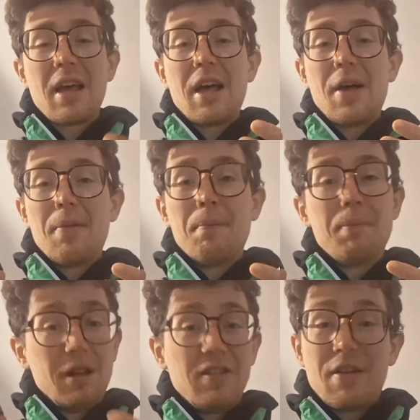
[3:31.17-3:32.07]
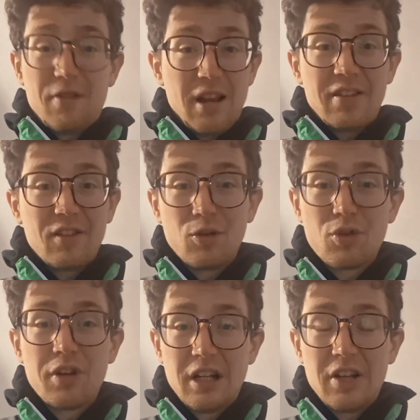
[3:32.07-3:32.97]
But it definitely has those
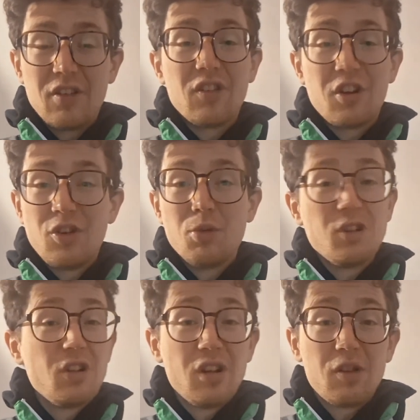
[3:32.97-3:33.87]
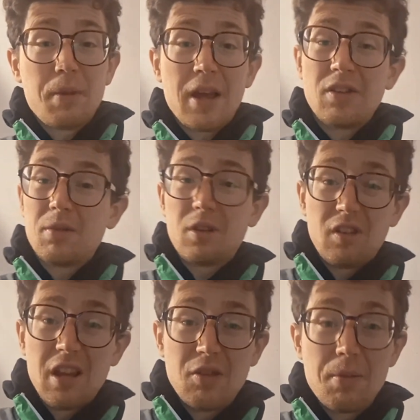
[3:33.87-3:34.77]
green undertones, which you'd expect, because
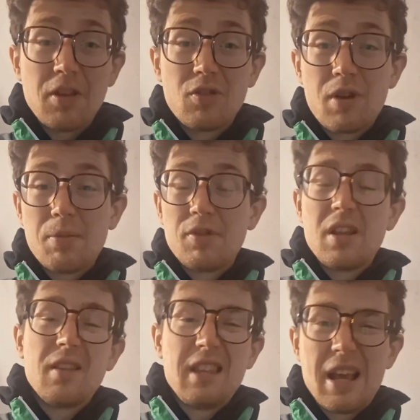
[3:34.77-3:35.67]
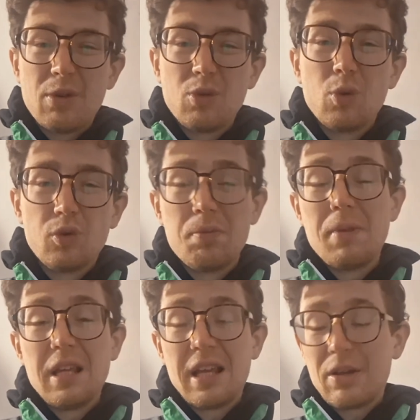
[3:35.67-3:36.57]
it is meant to represent the outdoors and
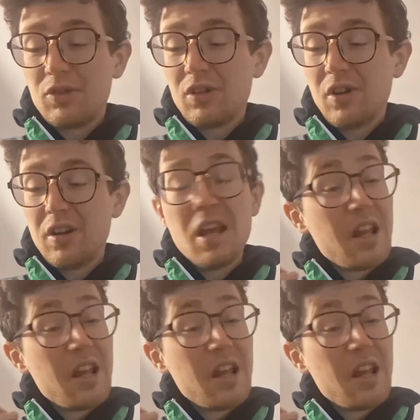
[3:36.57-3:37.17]
being outside.